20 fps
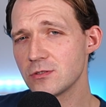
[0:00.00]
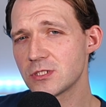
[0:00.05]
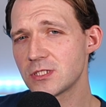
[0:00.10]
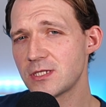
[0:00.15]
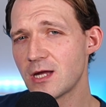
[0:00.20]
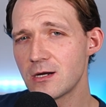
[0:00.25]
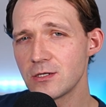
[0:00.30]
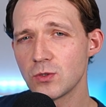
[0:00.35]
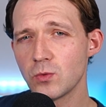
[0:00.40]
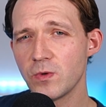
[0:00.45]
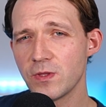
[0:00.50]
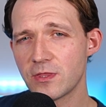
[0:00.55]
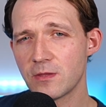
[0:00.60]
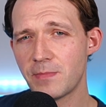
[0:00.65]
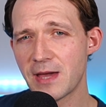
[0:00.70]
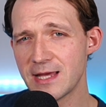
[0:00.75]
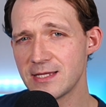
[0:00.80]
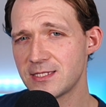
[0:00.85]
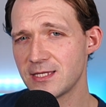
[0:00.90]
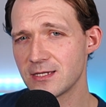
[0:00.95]
start with the
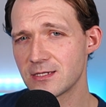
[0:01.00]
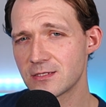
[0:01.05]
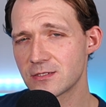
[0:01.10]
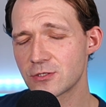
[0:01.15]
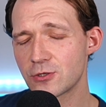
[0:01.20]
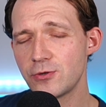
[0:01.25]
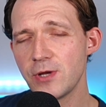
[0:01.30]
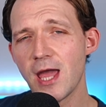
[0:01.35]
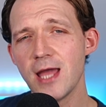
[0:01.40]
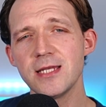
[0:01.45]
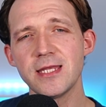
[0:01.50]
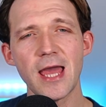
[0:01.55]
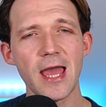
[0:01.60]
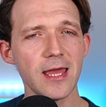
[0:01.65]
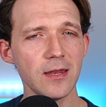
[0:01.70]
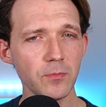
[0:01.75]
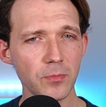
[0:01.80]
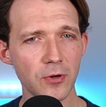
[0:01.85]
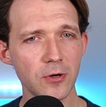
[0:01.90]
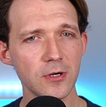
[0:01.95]
basics. Create
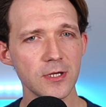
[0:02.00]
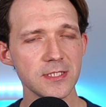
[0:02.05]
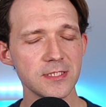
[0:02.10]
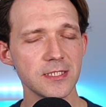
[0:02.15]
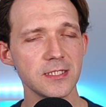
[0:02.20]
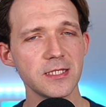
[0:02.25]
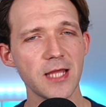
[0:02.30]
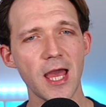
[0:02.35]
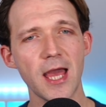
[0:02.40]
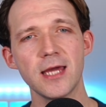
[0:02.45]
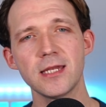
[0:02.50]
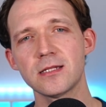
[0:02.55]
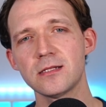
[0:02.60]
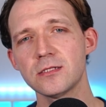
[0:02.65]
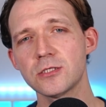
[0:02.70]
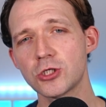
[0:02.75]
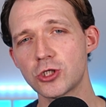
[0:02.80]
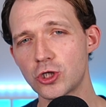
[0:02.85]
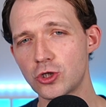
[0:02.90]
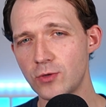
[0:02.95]
endpoints and handle
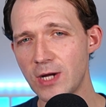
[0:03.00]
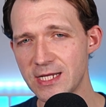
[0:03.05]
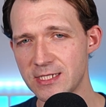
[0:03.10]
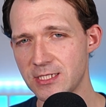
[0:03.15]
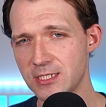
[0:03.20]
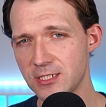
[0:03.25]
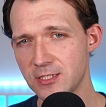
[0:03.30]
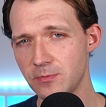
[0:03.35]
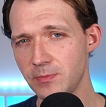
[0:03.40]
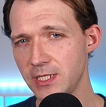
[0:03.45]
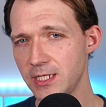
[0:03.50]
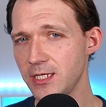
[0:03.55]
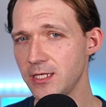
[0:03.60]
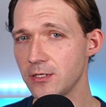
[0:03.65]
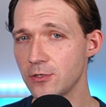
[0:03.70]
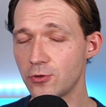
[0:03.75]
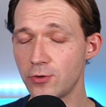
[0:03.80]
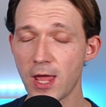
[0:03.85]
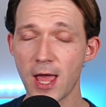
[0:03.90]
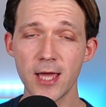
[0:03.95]
CRUD, meaning
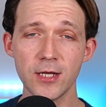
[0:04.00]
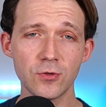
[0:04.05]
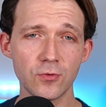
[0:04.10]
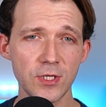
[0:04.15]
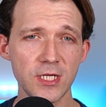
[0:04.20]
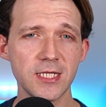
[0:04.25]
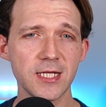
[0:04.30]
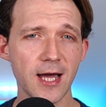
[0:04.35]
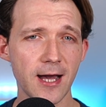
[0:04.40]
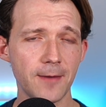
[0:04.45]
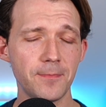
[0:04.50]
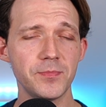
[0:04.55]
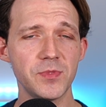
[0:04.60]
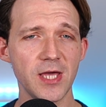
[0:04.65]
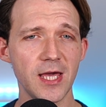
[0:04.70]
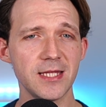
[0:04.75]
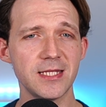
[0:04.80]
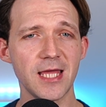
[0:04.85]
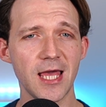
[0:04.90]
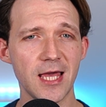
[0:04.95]
create, read,
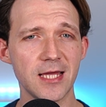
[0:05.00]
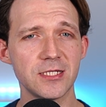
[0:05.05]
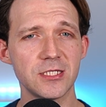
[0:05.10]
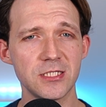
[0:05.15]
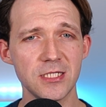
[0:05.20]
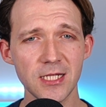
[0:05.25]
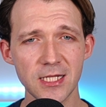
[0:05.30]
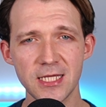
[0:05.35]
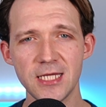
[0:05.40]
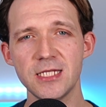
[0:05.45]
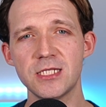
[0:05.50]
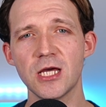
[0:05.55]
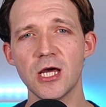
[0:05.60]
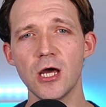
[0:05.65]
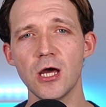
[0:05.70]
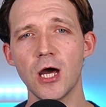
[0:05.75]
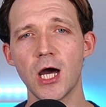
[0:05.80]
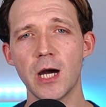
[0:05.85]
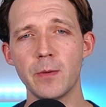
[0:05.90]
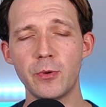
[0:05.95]
update and delete
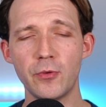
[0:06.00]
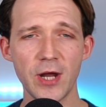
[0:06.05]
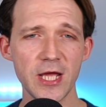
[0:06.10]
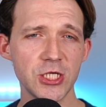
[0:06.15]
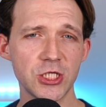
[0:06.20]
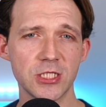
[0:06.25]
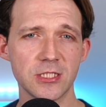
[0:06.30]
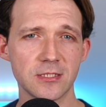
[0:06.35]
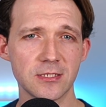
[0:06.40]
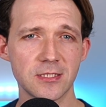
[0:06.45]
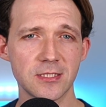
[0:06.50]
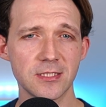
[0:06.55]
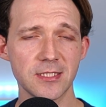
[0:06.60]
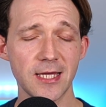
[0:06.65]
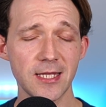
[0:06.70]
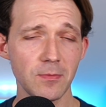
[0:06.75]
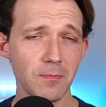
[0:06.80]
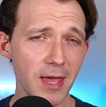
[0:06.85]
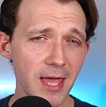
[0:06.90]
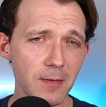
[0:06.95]
operations.
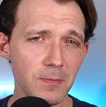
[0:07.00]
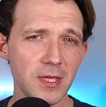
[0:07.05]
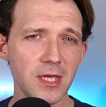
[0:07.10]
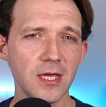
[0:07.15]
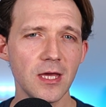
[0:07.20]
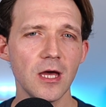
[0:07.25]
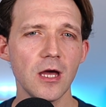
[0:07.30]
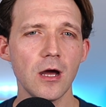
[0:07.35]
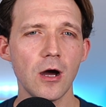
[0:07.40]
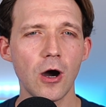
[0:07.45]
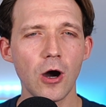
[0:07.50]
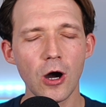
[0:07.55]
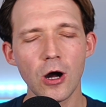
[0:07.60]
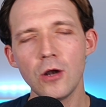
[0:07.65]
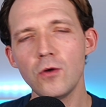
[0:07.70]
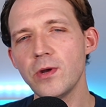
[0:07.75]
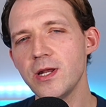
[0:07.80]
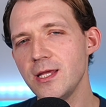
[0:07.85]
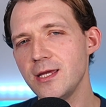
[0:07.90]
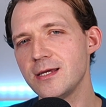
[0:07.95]
And maybe
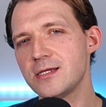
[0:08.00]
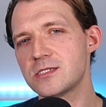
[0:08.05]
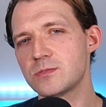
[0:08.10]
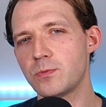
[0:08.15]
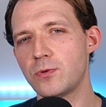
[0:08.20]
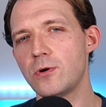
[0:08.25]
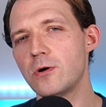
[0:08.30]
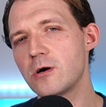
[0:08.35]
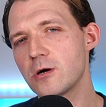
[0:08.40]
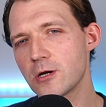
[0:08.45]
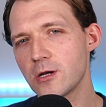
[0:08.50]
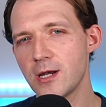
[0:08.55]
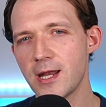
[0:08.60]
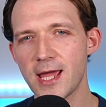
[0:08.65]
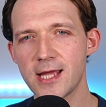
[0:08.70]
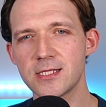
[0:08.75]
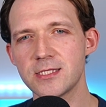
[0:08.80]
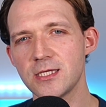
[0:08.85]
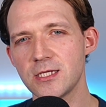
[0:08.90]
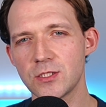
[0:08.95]
already explore
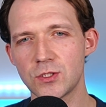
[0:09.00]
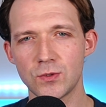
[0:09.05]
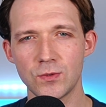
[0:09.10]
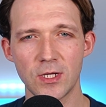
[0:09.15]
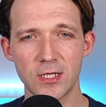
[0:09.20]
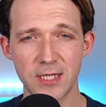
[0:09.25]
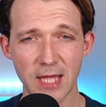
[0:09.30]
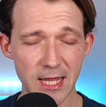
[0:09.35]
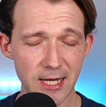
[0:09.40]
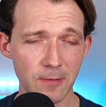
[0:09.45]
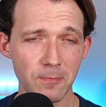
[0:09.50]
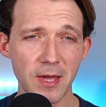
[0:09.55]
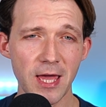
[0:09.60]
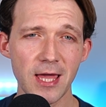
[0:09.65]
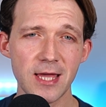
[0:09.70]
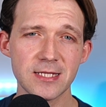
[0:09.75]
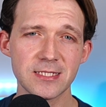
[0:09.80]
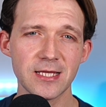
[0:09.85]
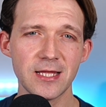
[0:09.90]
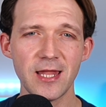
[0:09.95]
connecting to a
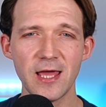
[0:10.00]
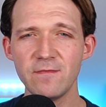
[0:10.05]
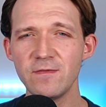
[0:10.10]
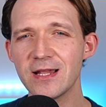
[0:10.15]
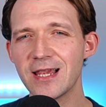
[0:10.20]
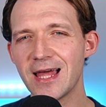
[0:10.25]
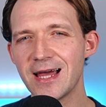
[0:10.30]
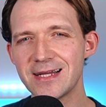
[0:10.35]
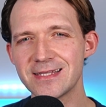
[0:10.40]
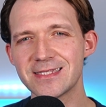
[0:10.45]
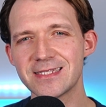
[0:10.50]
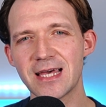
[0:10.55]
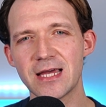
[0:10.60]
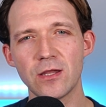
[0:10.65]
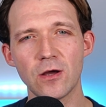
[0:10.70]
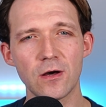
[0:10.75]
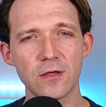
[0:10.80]
database and have a glance at